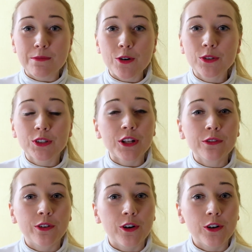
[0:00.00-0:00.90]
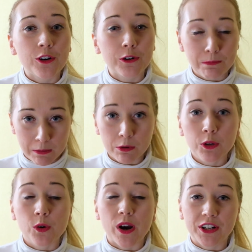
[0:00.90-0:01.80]
mostly for people
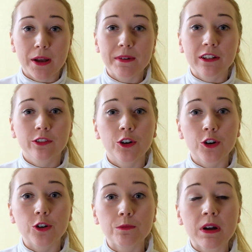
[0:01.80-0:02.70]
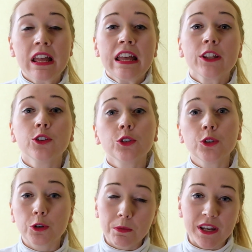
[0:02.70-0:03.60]
who are coming from
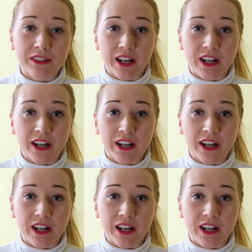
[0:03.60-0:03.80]
non-European